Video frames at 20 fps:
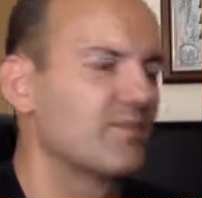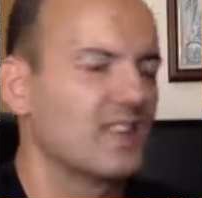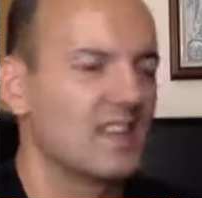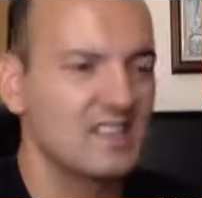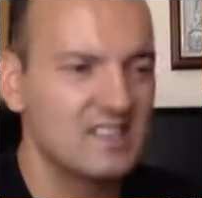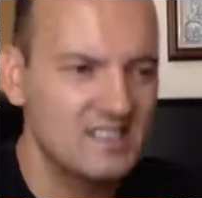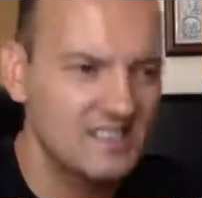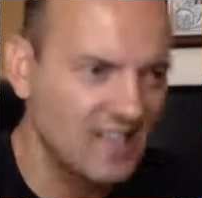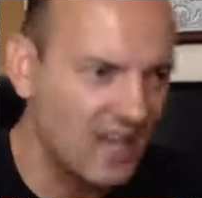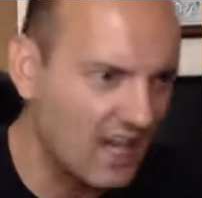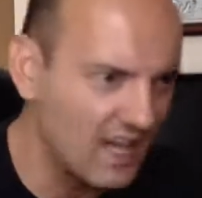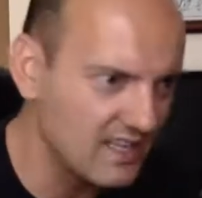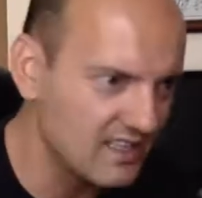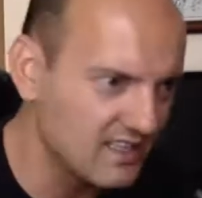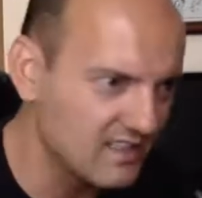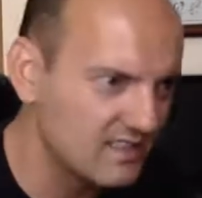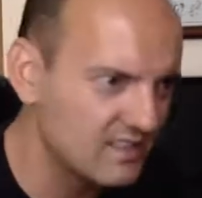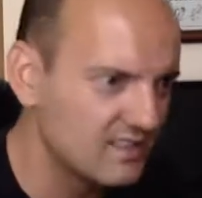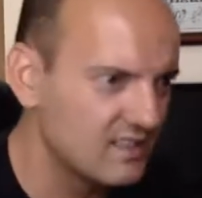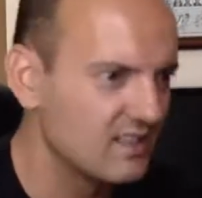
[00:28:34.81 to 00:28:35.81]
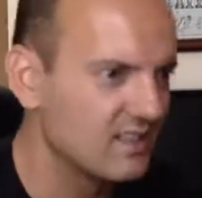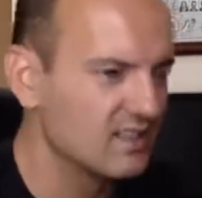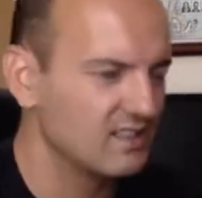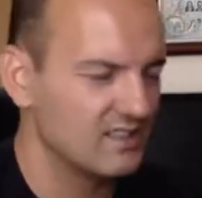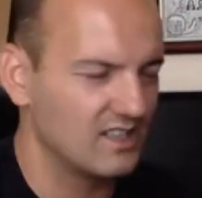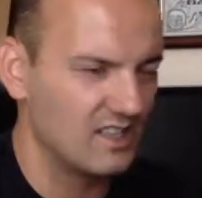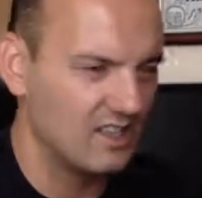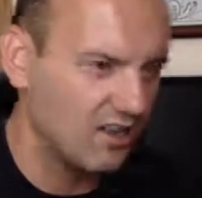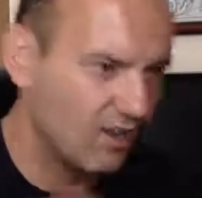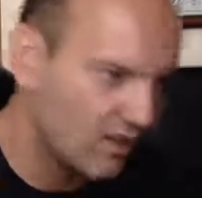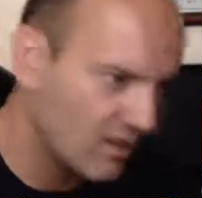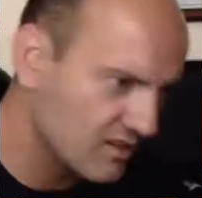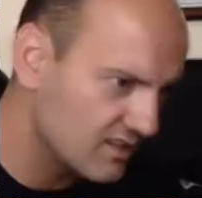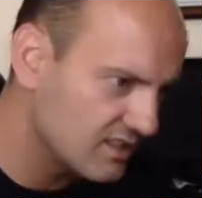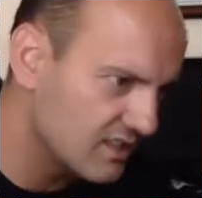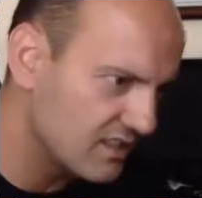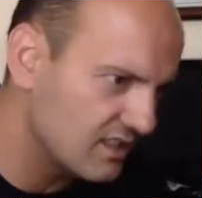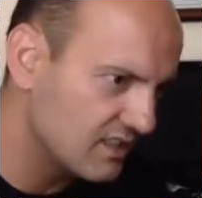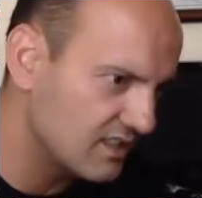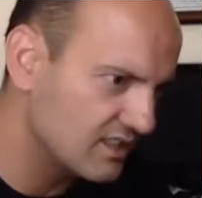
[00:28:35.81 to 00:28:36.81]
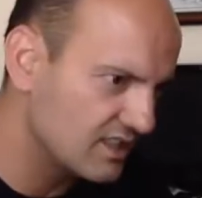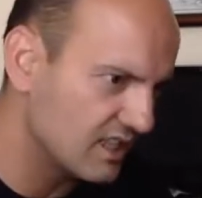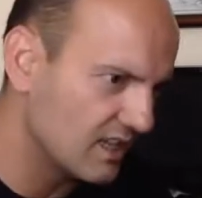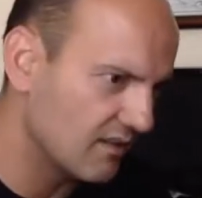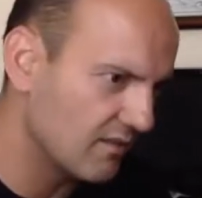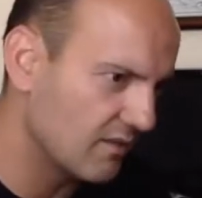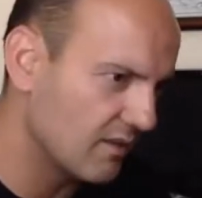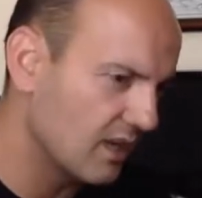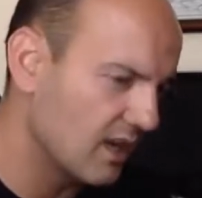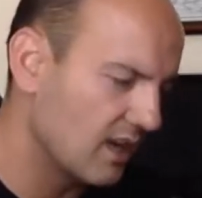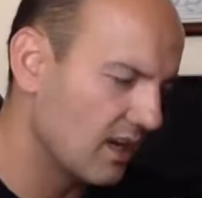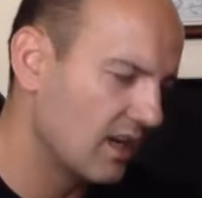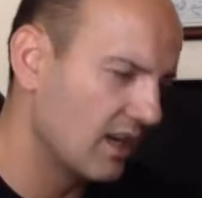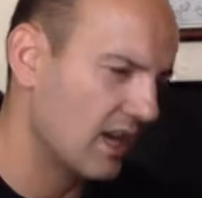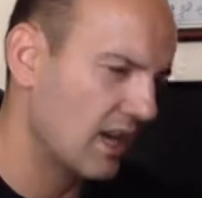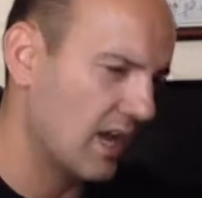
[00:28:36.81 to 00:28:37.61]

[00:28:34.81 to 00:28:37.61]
science, technology in general,